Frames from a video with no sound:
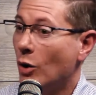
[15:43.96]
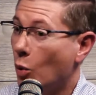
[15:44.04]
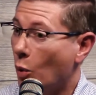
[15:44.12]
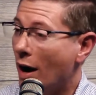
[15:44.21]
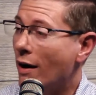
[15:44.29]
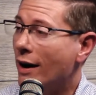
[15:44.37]

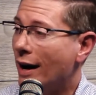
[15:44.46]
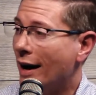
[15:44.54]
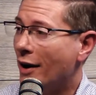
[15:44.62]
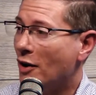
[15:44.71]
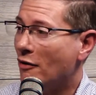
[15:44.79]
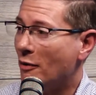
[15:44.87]
Where can I
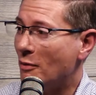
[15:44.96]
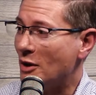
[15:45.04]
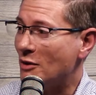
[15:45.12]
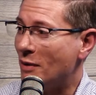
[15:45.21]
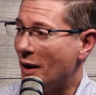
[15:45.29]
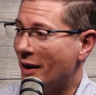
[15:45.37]
go from your
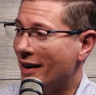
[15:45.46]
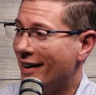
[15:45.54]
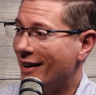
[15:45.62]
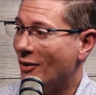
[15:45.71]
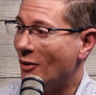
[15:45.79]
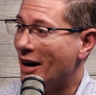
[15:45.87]
spirit?
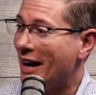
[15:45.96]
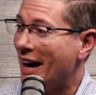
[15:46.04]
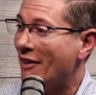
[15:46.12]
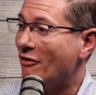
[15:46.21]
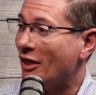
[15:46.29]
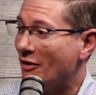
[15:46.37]
Where That's can right. I flee